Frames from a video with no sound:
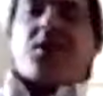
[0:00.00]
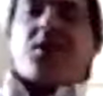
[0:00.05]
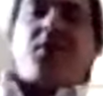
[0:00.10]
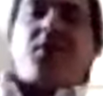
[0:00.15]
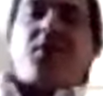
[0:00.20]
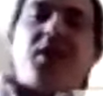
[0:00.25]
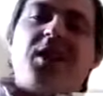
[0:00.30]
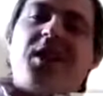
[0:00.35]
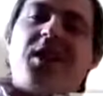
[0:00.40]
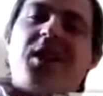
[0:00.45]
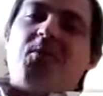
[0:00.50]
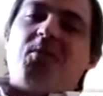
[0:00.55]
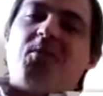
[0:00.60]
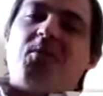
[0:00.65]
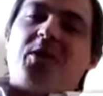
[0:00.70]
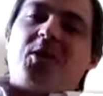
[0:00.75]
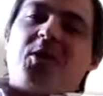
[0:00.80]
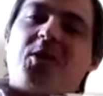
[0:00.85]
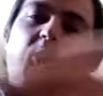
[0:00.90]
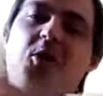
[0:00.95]

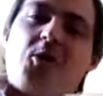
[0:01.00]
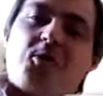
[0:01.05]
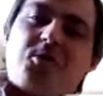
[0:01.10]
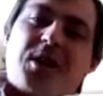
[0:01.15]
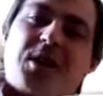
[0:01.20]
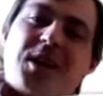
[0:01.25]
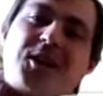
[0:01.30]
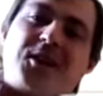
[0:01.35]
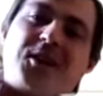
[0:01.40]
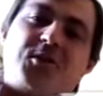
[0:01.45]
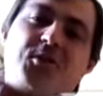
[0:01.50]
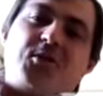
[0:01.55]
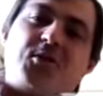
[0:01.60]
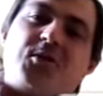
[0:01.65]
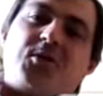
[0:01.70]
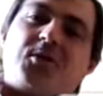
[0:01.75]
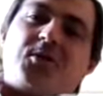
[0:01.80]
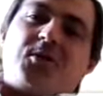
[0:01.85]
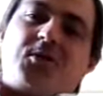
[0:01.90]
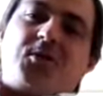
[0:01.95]
we're all ready to
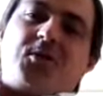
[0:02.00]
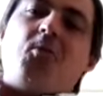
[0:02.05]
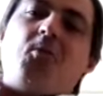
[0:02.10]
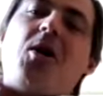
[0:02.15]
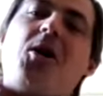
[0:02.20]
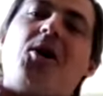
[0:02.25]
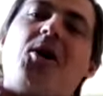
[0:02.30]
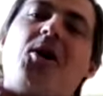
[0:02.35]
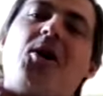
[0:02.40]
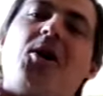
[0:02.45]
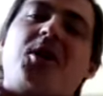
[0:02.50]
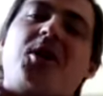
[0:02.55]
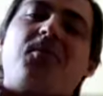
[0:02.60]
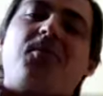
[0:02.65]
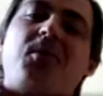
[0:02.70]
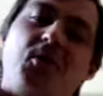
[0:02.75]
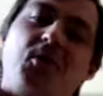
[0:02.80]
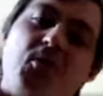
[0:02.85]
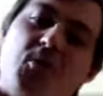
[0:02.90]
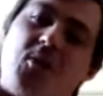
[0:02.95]
welcome
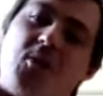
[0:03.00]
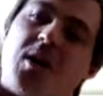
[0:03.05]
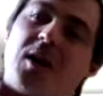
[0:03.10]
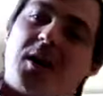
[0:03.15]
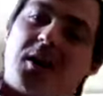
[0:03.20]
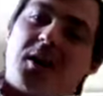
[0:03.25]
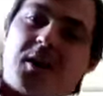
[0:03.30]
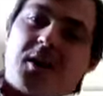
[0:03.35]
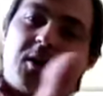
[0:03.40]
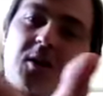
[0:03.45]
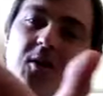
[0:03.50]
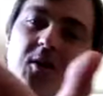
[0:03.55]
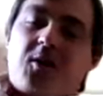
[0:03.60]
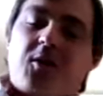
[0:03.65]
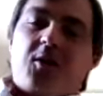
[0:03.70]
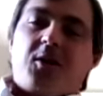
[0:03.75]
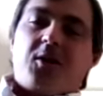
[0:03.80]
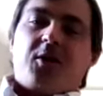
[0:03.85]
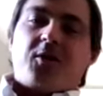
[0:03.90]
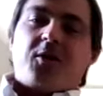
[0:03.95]
you and all
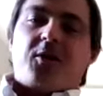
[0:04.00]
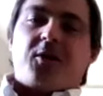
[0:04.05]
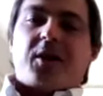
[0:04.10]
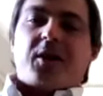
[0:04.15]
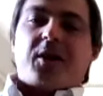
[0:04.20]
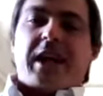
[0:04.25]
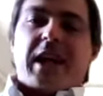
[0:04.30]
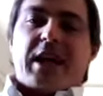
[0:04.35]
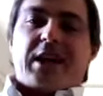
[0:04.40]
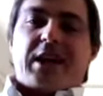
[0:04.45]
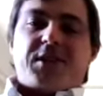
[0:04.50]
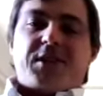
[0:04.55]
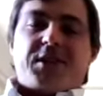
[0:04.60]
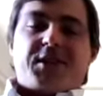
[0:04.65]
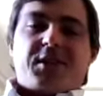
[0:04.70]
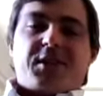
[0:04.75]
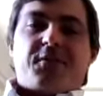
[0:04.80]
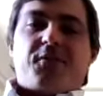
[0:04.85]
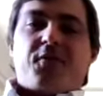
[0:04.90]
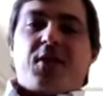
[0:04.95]
your guests
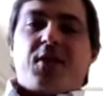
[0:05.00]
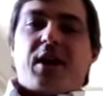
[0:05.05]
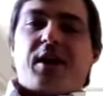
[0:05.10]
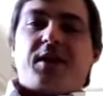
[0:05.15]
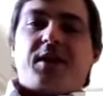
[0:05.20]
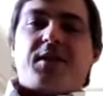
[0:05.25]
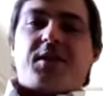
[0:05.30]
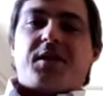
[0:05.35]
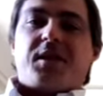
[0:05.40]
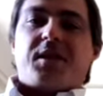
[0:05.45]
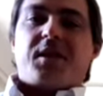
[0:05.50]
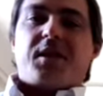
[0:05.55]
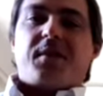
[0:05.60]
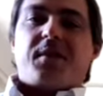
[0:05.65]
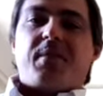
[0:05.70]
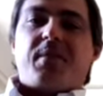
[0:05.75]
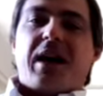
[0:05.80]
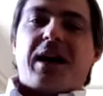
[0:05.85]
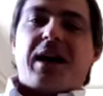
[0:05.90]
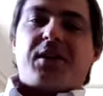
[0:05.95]
and friends
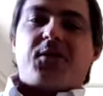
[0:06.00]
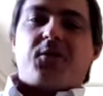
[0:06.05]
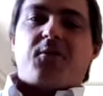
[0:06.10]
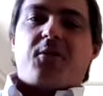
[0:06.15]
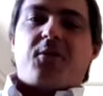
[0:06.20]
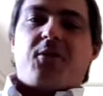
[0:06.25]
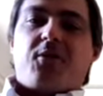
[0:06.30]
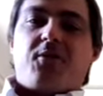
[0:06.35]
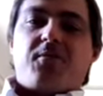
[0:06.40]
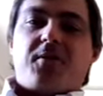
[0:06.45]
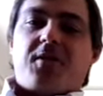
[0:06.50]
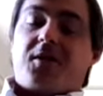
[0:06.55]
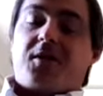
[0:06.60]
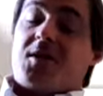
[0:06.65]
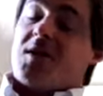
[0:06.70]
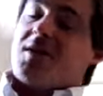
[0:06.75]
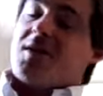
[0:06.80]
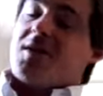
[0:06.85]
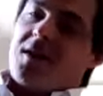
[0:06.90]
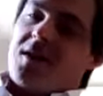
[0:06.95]
back to Rome,
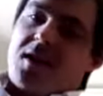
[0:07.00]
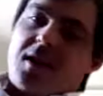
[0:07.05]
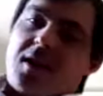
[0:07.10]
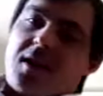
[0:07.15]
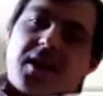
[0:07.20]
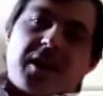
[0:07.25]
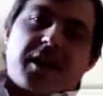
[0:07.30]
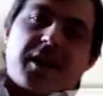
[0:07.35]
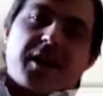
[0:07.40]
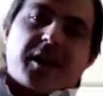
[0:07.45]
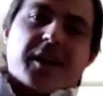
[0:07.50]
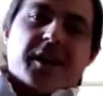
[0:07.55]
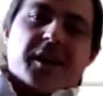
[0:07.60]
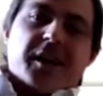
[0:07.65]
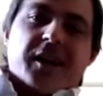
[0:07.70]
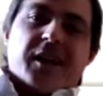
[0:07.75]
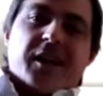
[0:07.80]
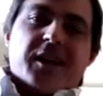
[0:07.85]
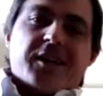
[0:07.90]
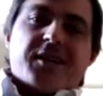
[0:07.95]
because
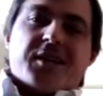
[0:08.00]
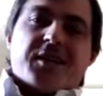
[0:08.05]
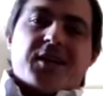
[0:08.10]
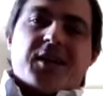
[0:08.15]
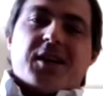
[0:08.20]
it's